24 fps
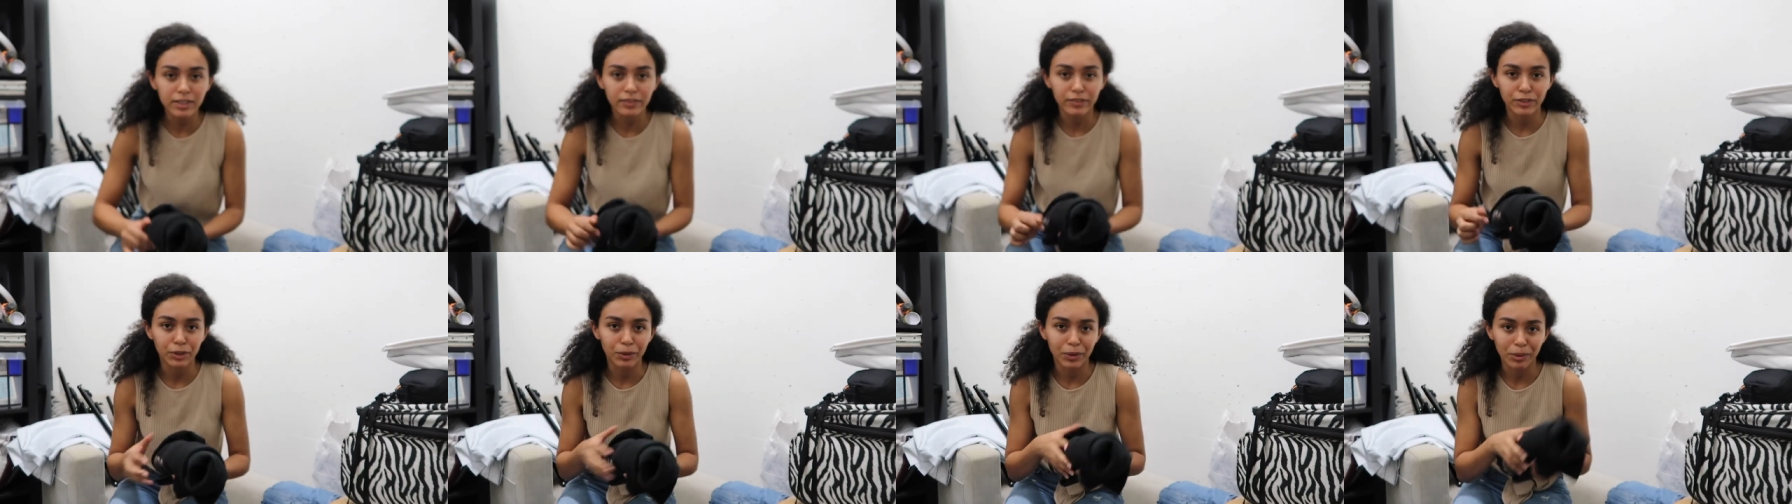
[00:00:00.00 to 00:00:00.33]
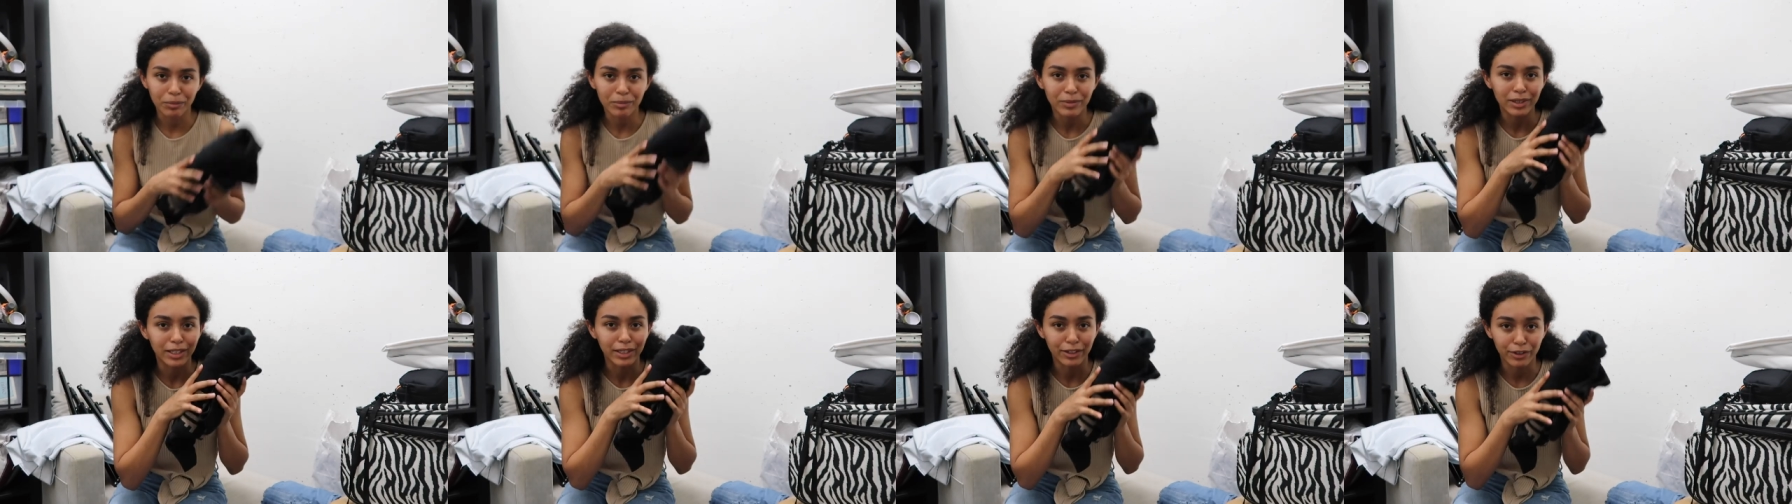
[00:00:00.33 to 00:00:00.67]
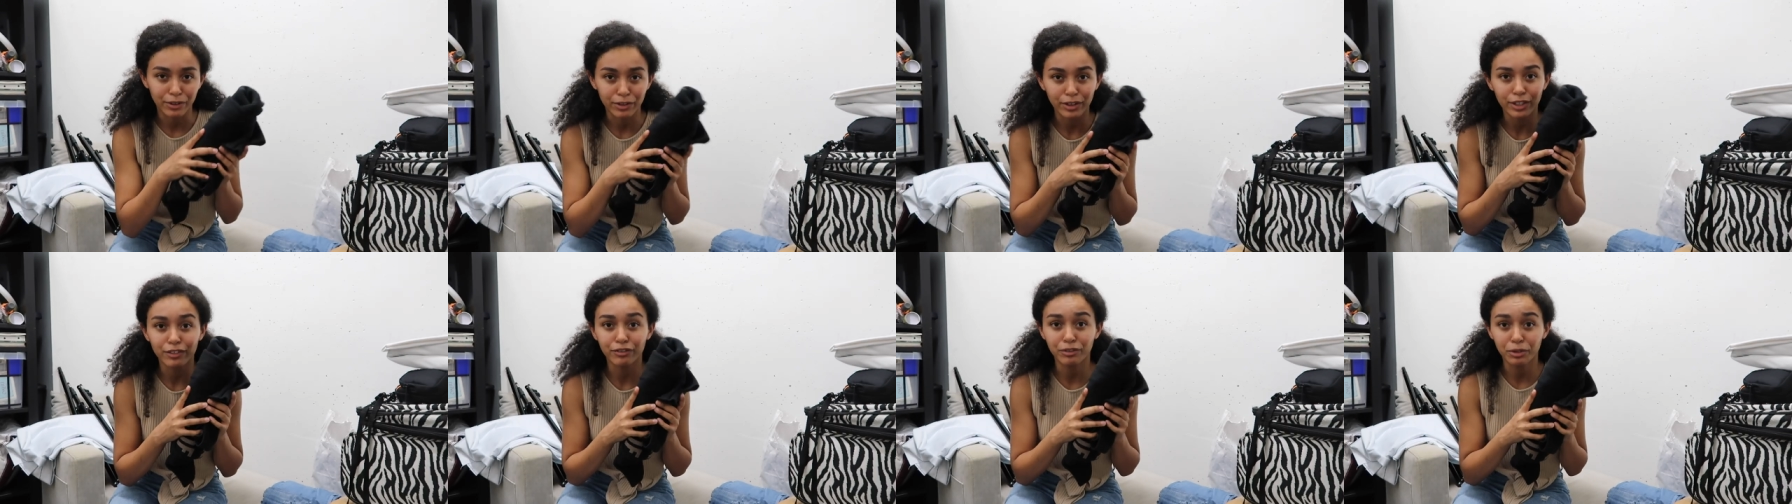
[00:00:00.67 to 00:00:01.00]
even though I'm
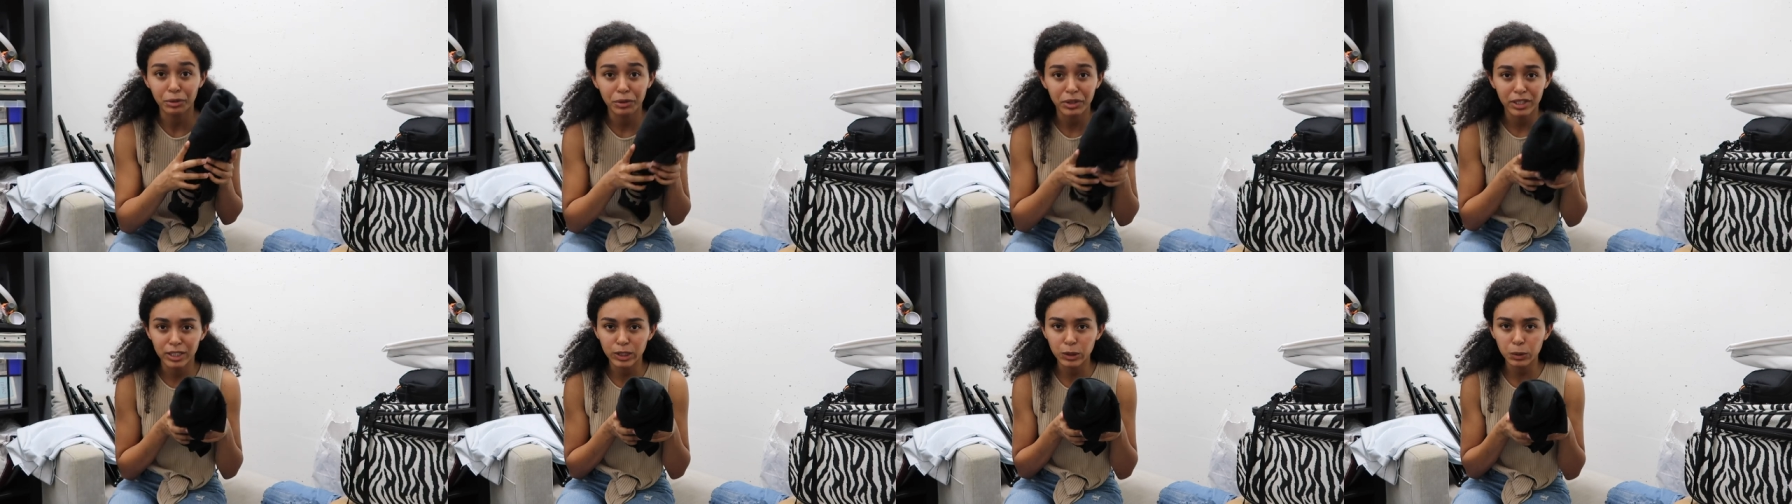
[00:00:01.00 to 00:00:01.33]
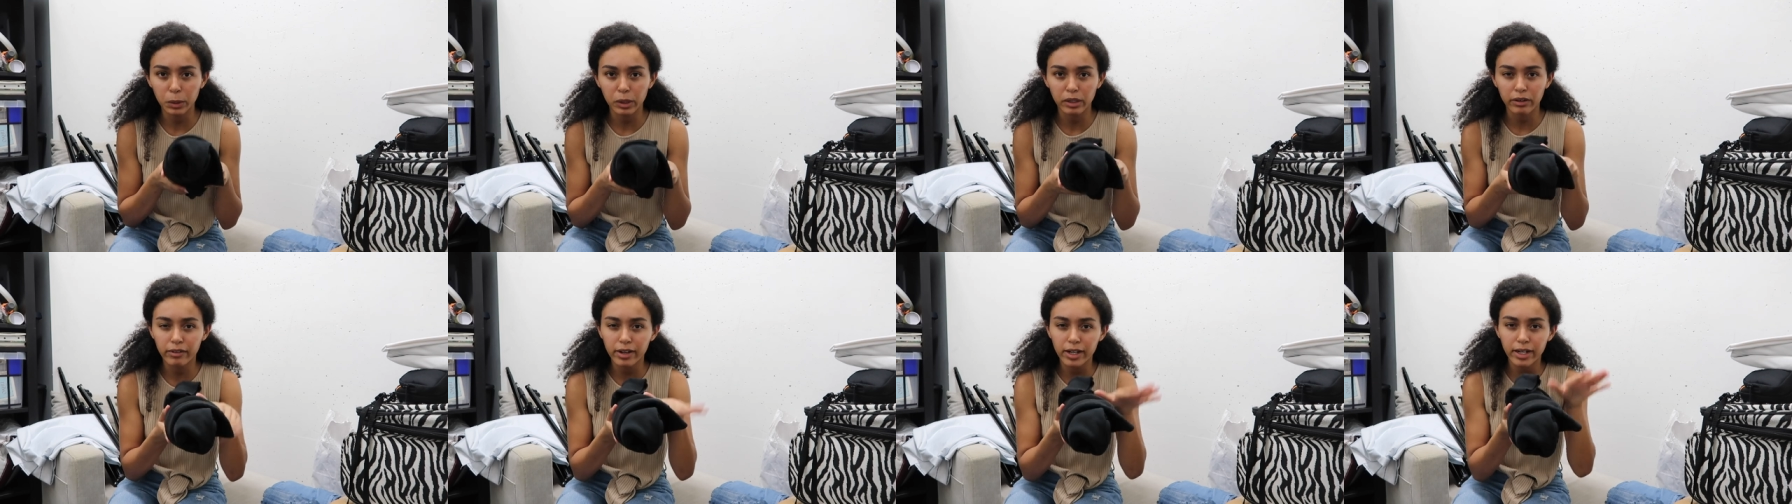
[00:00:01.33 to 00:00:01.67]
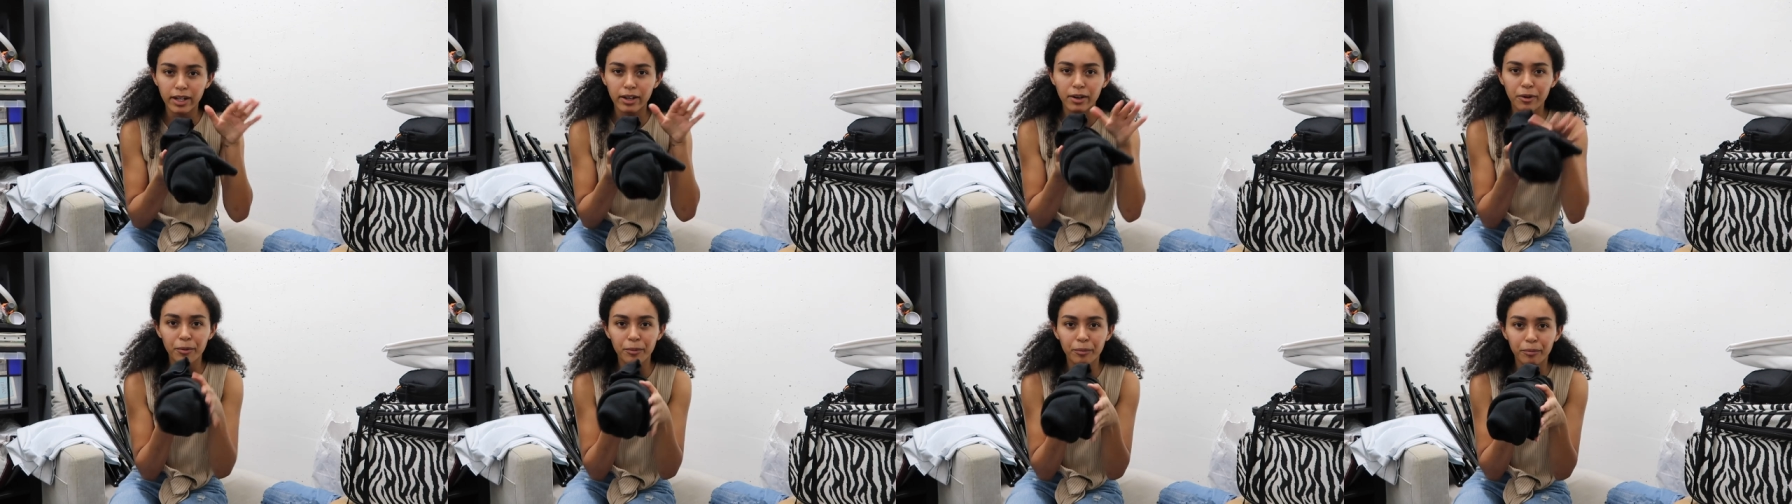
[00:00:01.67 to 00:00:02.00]
literally folding a sweater right
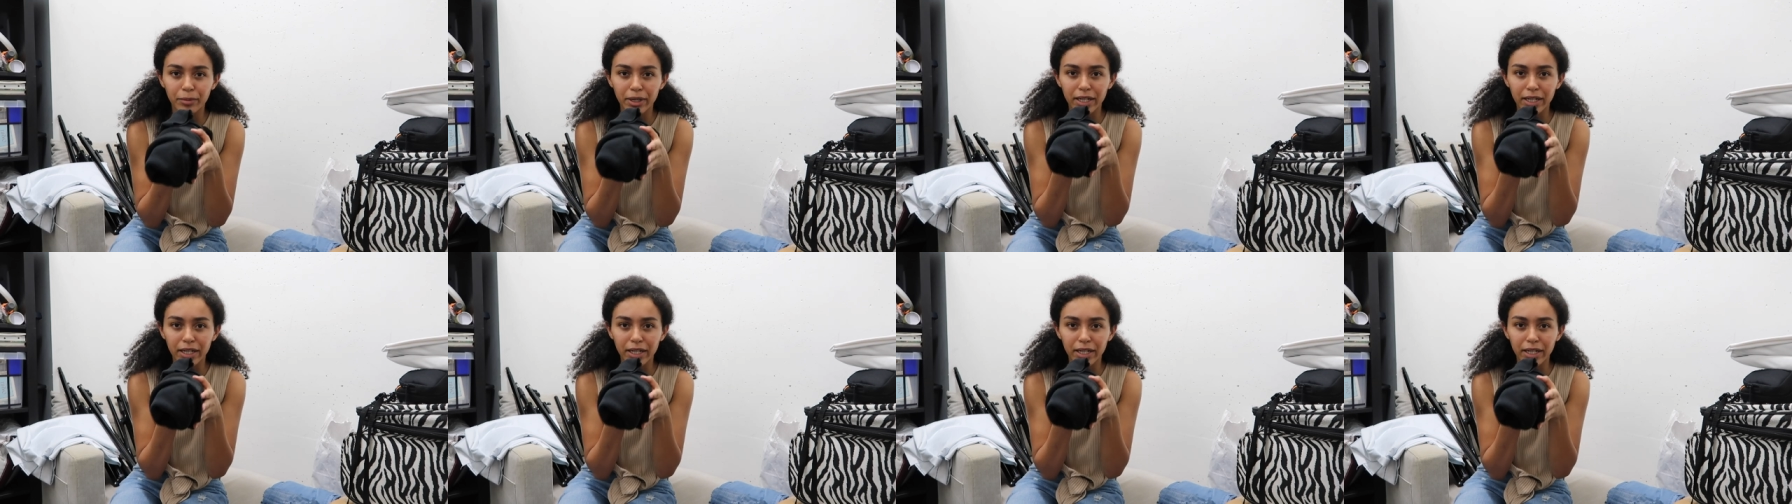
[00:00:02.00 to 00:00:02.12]
now,